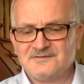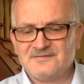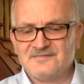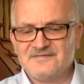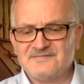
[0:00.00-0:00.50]

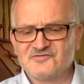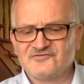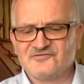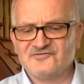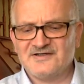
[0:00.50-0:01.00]
They
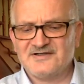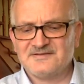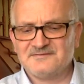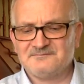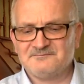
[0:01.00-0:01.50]
Must
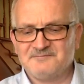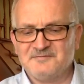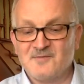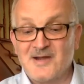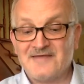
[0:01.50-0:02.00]
Die,
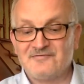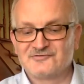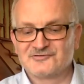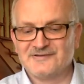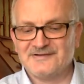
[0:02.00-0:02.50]
Beware the
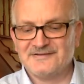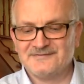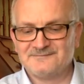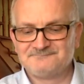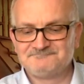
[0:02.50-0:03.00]
Train.
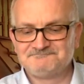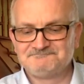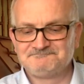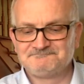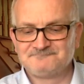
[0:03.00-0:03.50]

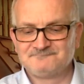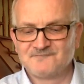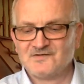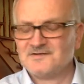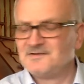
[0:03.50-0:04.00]

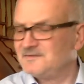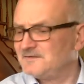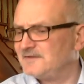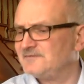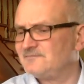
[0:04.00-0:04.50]

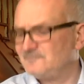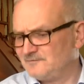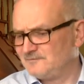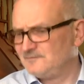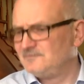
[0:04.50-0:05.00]
And
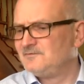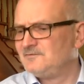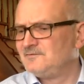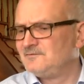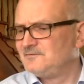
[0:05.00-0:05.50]

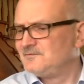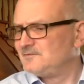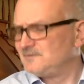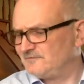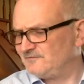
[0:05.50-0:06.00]

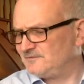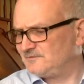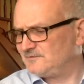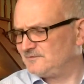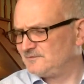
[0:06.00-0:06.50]
I think
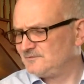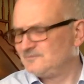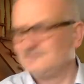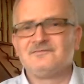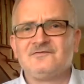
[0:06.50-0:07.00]

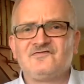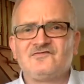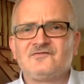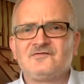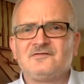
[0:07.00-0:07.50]

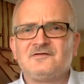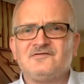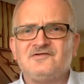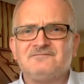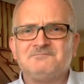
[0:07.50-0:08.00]
this is
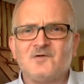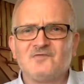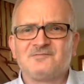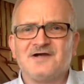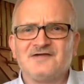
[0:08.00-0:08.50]
even more
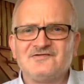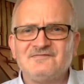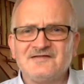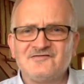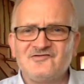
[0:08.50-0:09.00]
surprising
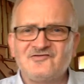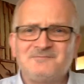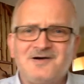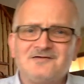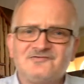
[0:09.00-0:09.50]
that this is
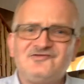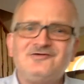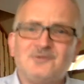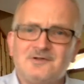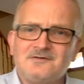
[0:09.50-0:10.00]
part 2.